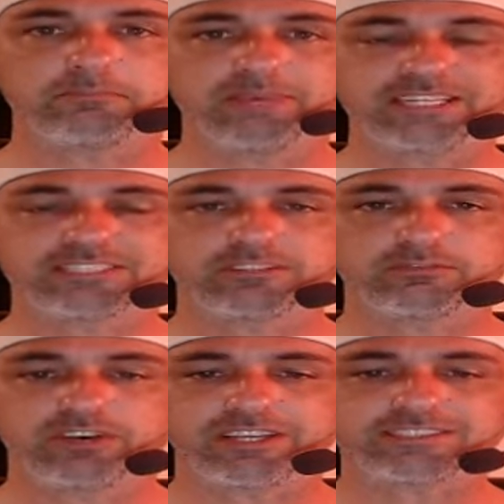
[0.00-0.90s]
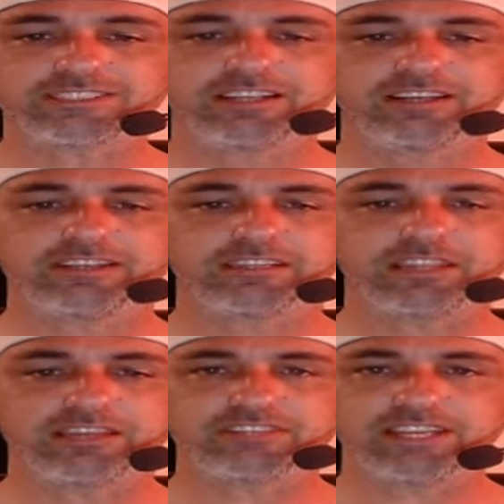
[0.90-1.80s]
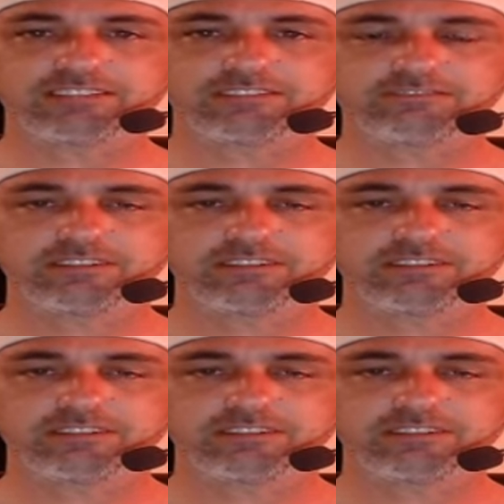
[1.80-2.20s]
Medich fights left-handed.